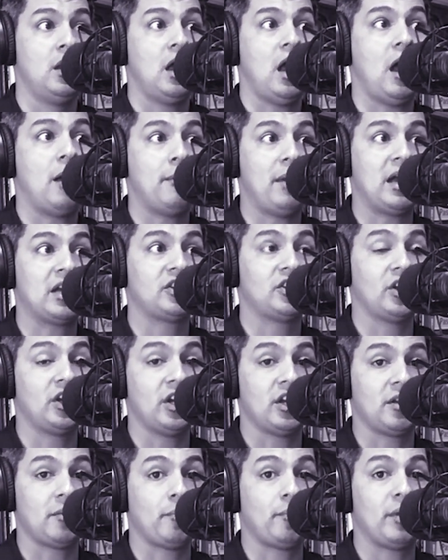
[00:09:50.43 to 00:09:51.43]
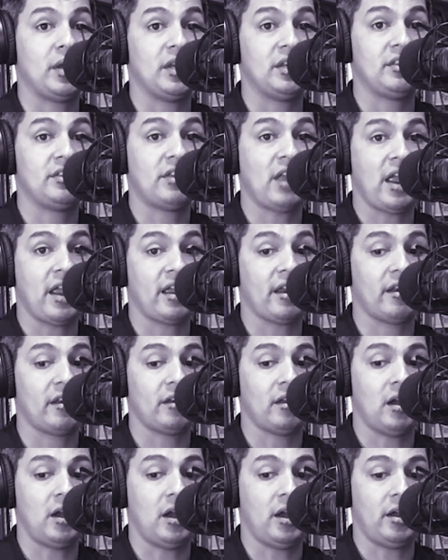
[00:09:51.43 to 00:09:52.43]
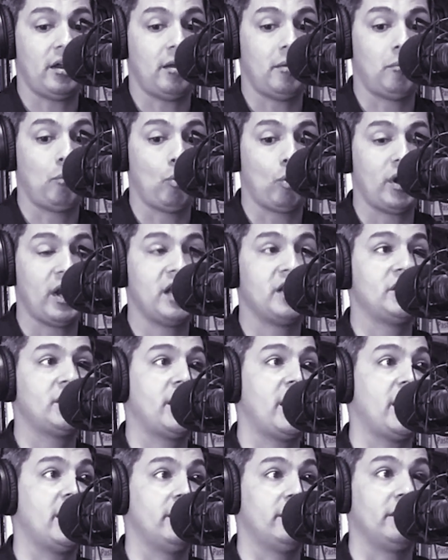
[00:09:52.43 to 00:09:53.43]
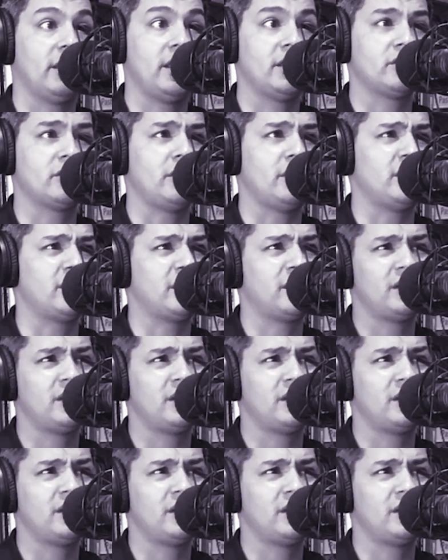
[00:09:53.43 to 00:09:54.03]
I'm actually going to be taking a more educated lens on this,